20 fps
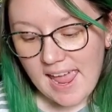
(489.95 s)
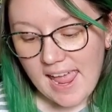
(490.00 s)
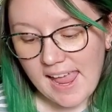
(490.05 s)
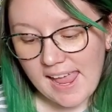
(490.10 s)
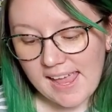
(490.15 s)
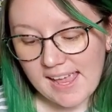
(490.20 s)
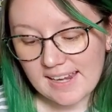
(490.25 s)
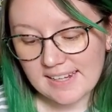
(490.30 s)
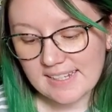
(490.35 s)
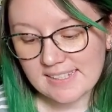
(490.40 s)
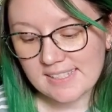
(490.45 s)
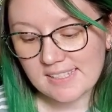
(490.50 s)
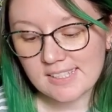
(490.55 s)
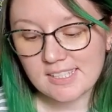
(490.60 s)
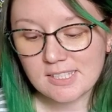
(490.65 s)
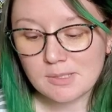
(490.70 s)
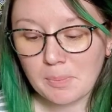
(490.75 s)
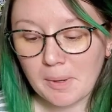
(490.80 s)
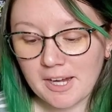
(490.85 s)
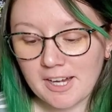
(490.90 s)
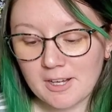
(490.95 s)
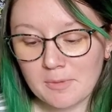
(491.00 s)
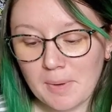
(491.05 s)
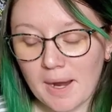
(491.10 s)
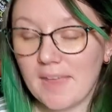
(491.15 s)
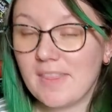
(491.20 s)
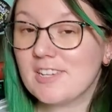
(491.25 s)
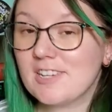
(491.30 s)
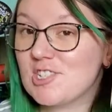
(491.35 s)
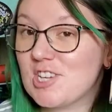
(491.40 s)
and it's inspired
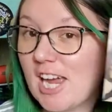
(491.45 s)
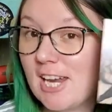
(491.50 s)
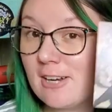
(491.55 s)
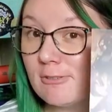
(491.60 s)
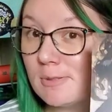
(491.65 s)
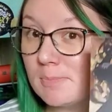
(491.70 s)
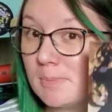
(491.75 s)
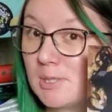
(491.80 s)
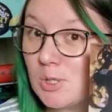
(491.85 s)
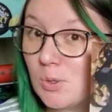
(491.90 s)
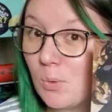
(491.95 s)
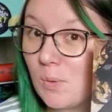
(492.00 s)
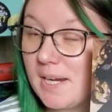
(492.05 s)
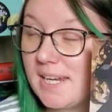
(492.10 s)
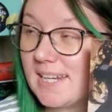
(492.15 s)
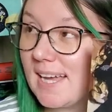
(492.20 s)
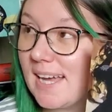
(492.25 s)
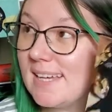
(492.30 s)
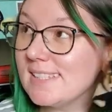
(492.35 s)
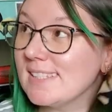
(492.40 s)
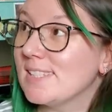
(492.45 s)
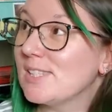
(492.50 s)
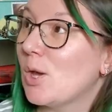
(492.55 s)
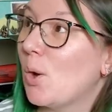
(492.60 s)
by The Shadows Between Us,